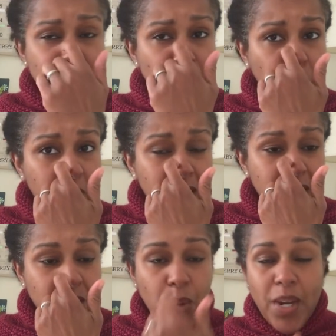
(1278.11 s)
So
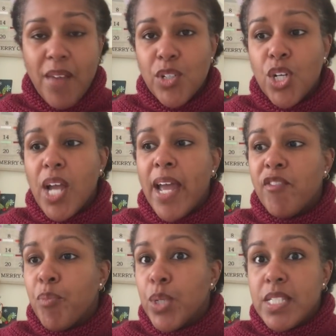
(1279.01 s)
please go and have a look. I
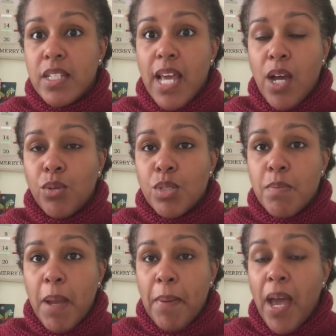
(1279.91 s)
have printed out
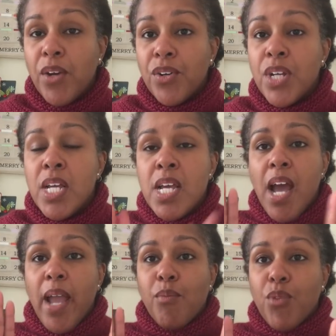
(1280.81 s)
my pattern.
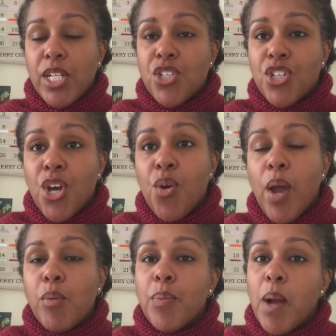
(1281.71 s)
I am ready to go.
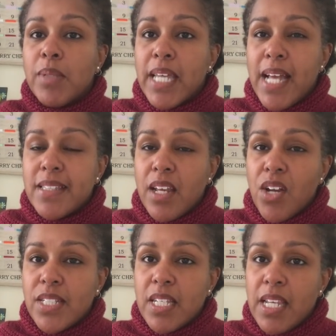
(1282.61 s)
I will probably cast that
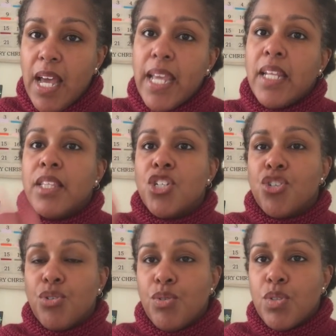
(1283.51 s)
on tonight and then
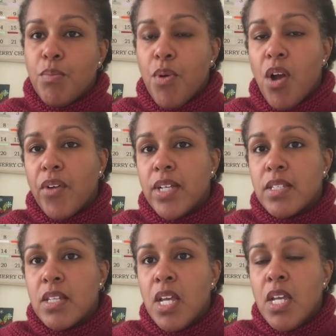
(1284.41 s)
show you some
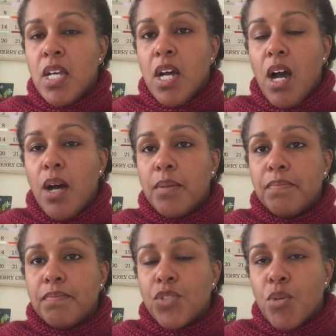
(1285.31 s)
progress
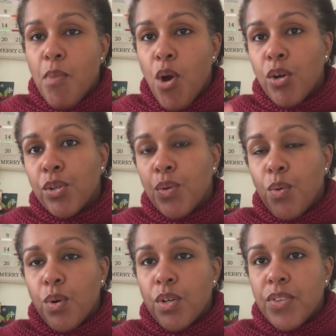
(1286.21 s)
um, tomorrow
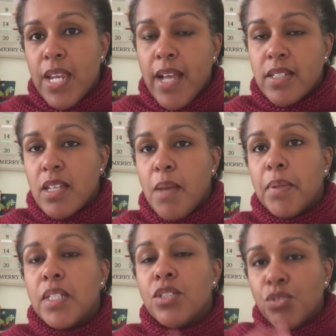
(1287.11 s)
or the next day.
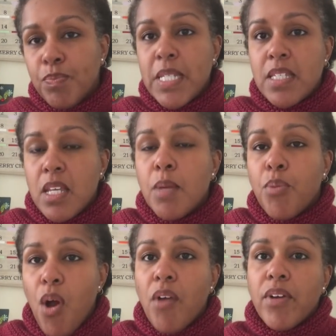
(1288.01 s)
But you'll be seeing
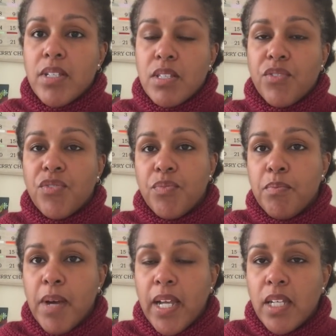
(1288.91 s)
progress of
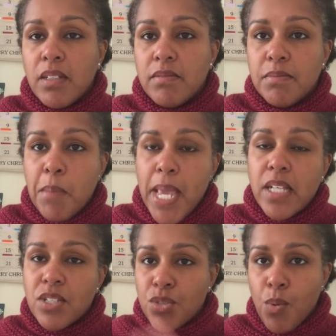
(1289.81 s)
my
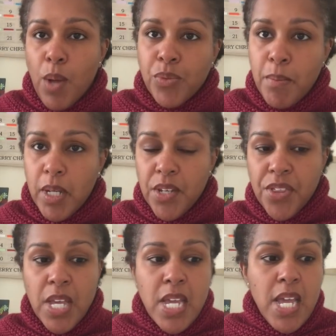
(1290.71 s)
makes throughout the
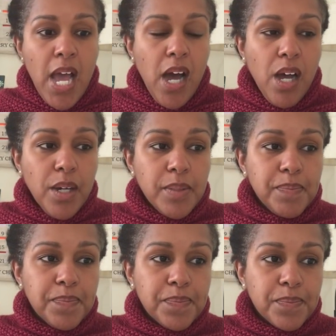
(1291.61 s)
month.
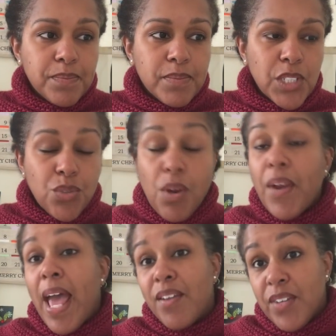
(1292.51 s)
Um,
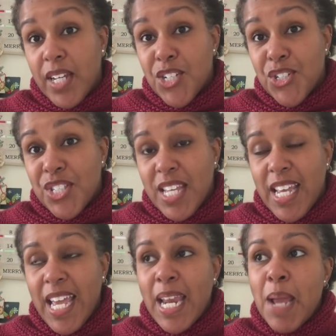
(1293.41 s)
throughout Advent, I should
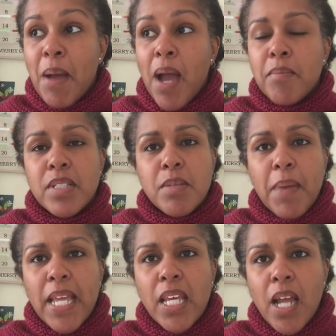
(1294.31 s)
say. And I, I'm
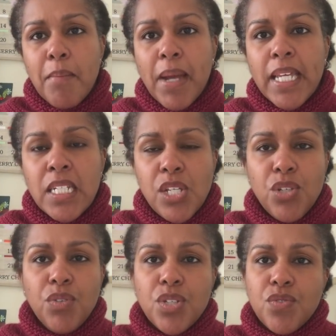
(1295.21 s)
debating, I might
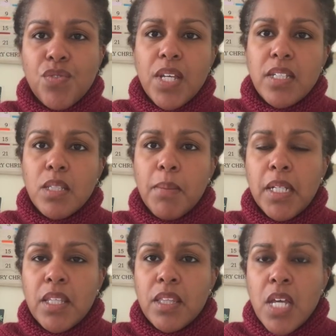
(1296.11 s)
continue this through the end of the
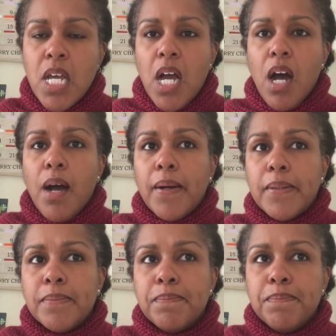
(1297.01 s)
month.
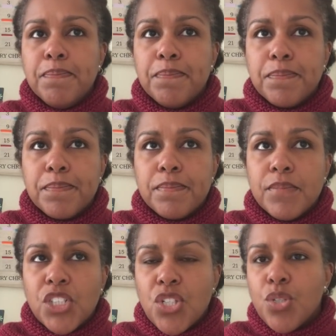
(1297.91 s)
Um,
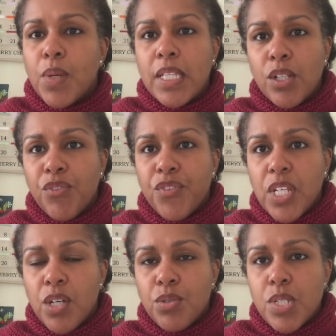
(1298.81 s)
just doing little
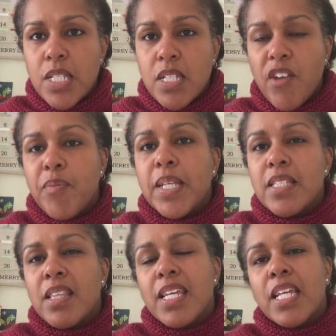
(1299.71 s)
videos and stuff
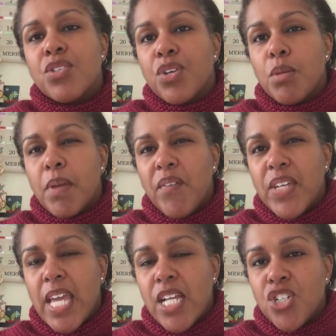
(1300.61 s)
because then the kids are going to be on
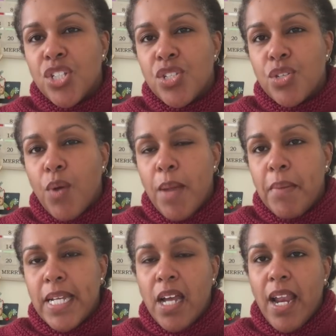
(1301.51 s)
vacation so I
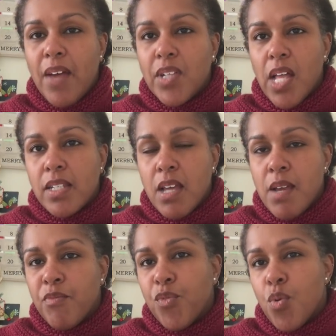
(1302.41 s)
might not have a lot of
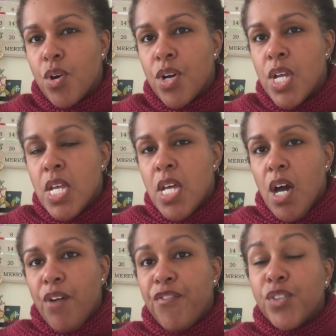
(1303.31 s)
time for
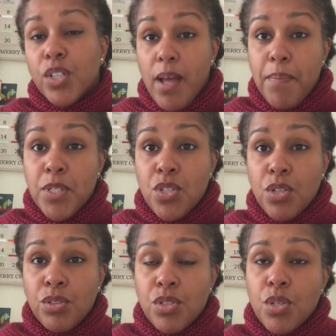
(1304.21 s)
a full
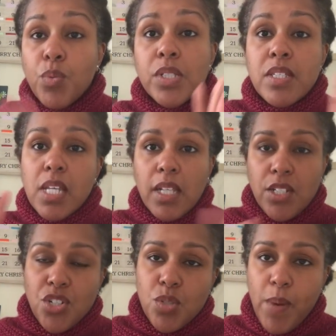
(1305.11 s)
episode so we'll see
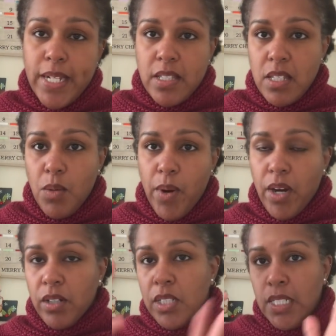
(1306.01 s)
let's just wait and see
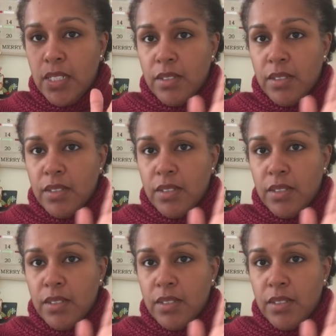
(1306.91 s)
where